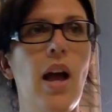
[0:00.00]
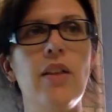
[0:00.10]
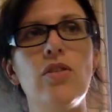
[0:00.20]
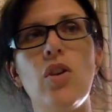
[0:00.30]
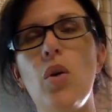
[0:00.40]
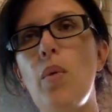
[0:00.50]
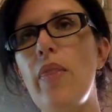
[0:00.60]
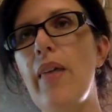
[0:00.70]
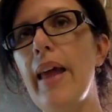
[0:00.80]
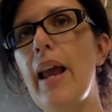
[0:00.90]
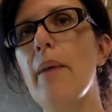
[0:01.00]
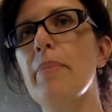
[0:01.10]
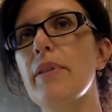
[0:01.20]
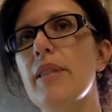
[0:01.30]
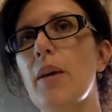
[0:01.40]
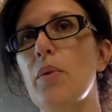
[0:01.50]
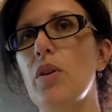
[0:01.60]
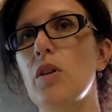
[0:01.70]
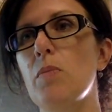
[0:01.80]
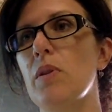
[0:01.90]
And so when that happens, they will
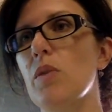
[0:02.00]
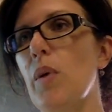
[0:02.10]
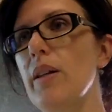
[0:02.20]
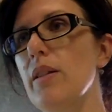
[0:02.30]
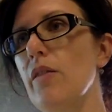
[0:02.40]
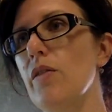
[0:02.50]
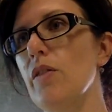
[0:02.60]
use persuasive